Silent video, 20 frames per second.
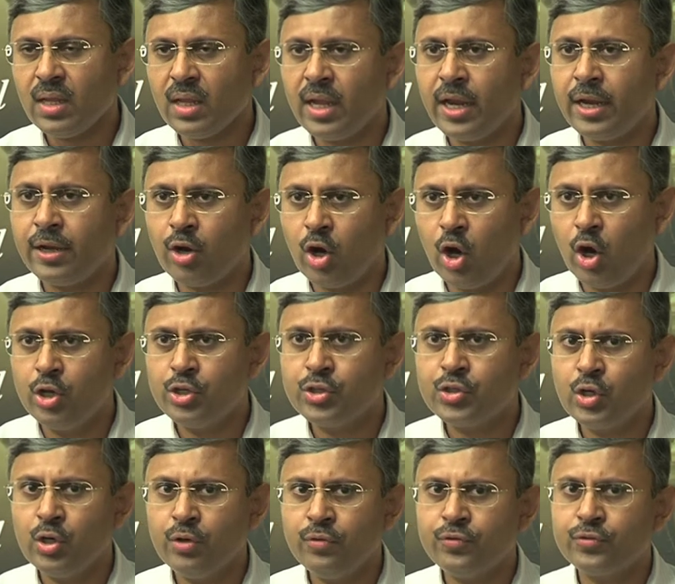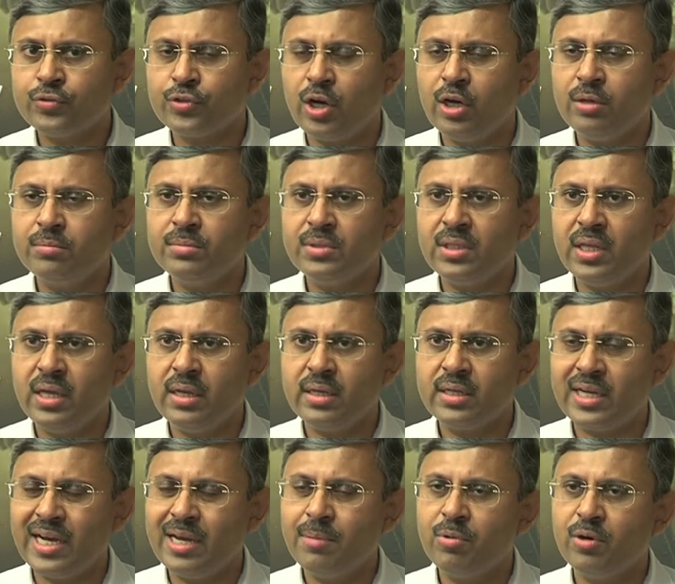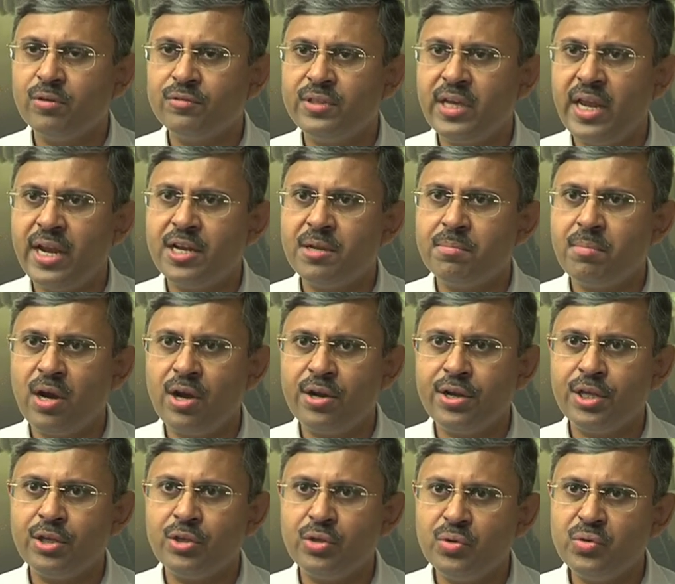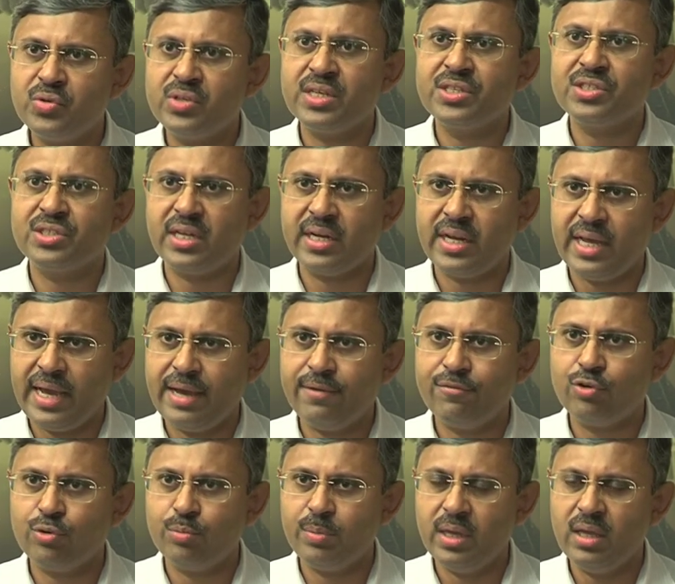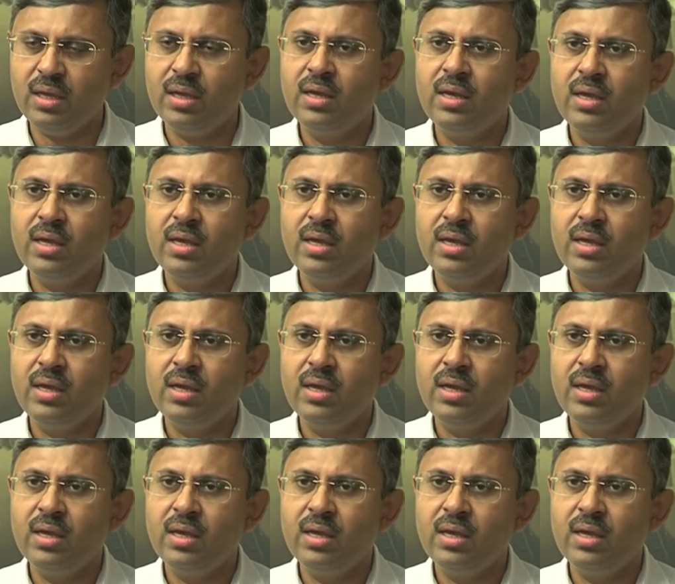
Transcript: and also from the type of the antibiotic usage that have to be